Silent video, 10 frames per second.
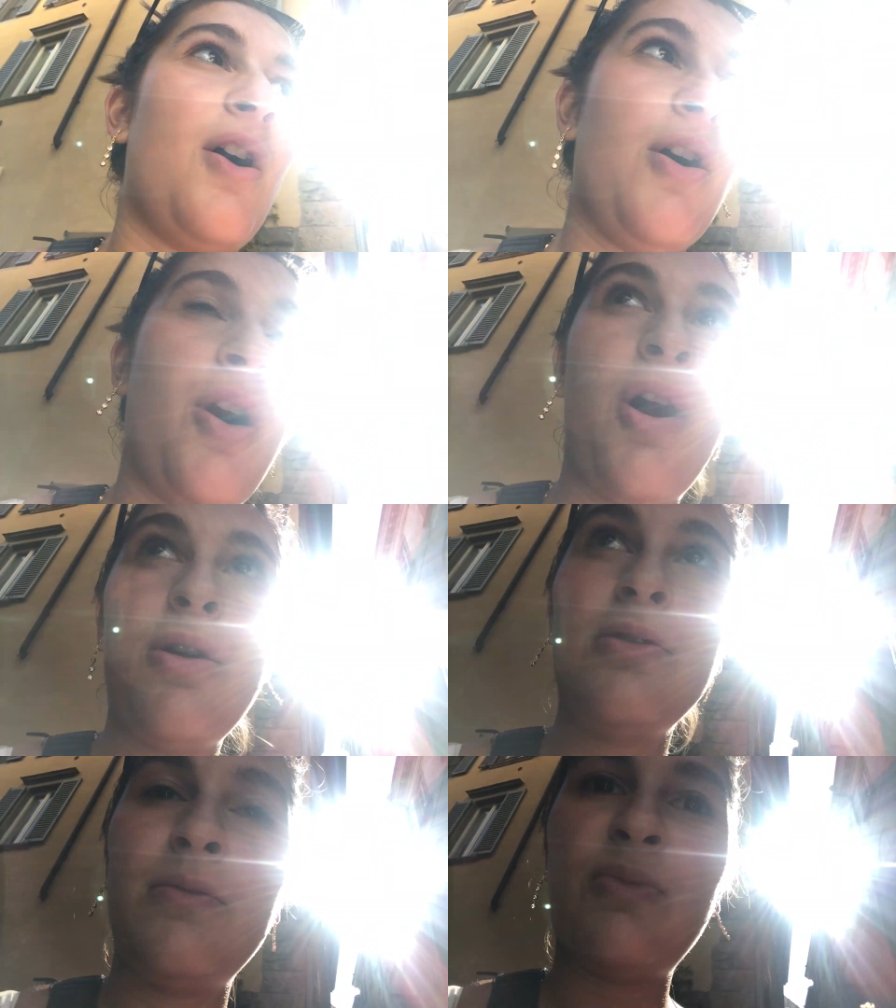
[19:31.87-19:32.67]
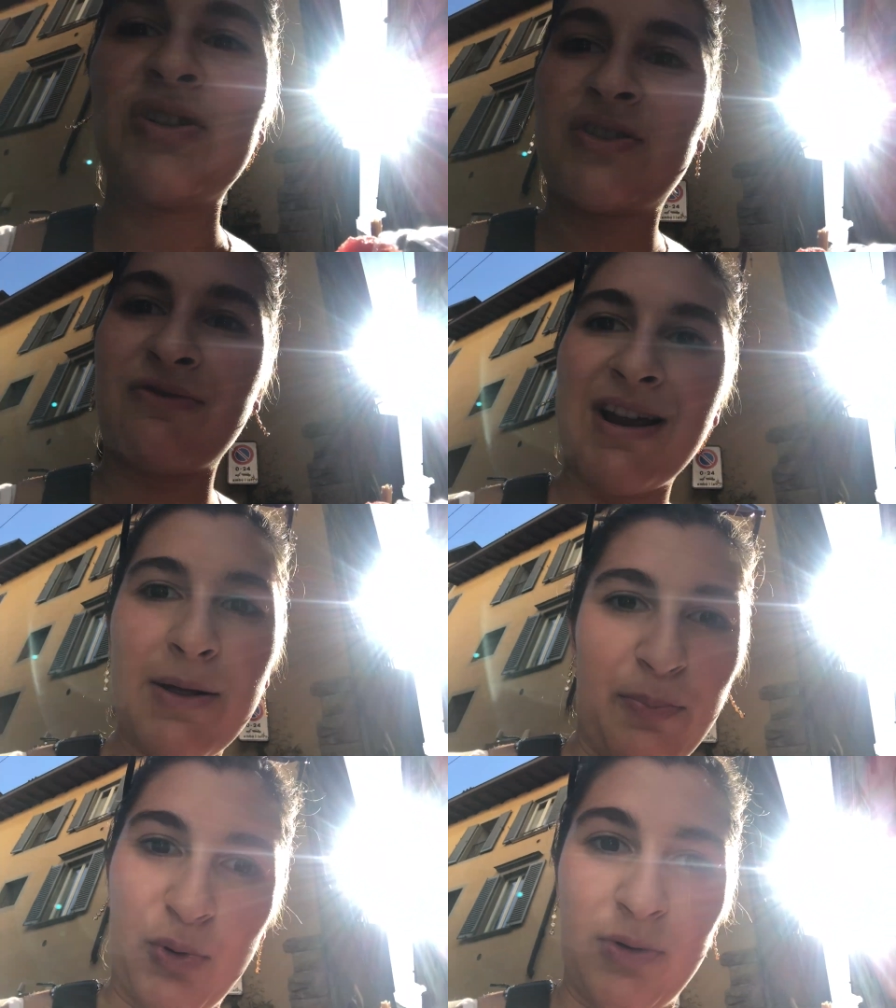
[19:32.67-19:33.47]
whole mozzarella
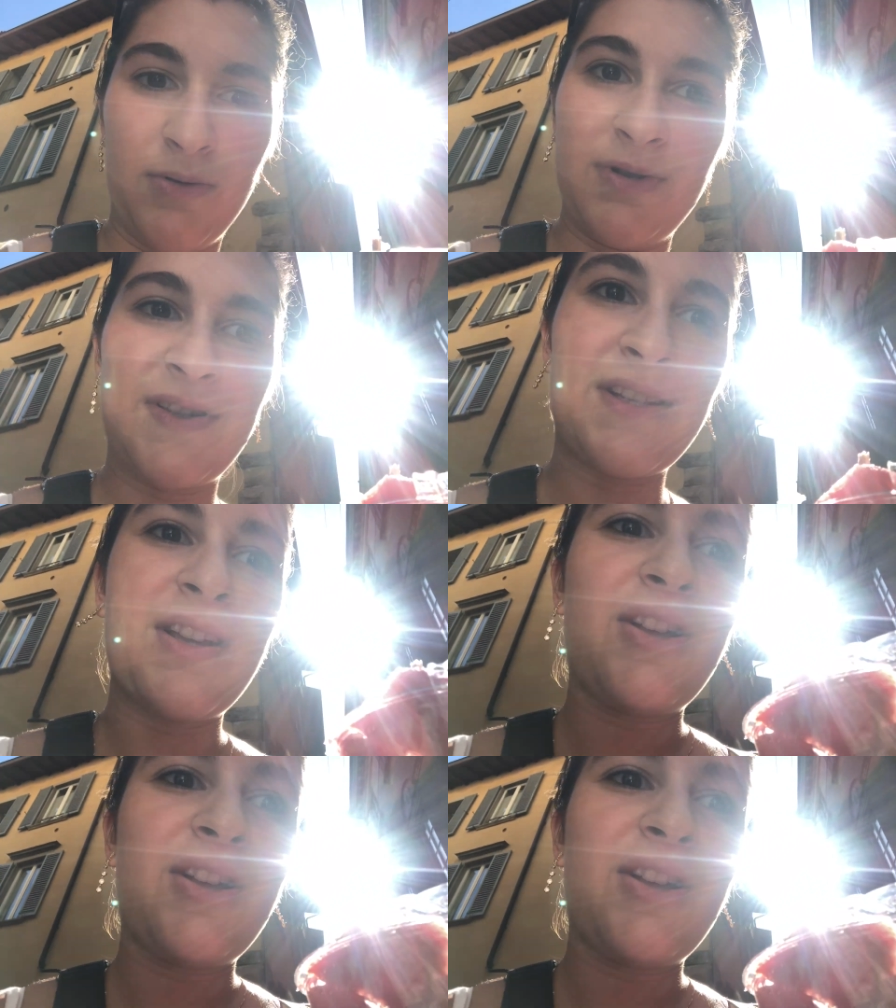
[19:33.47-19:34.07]
balls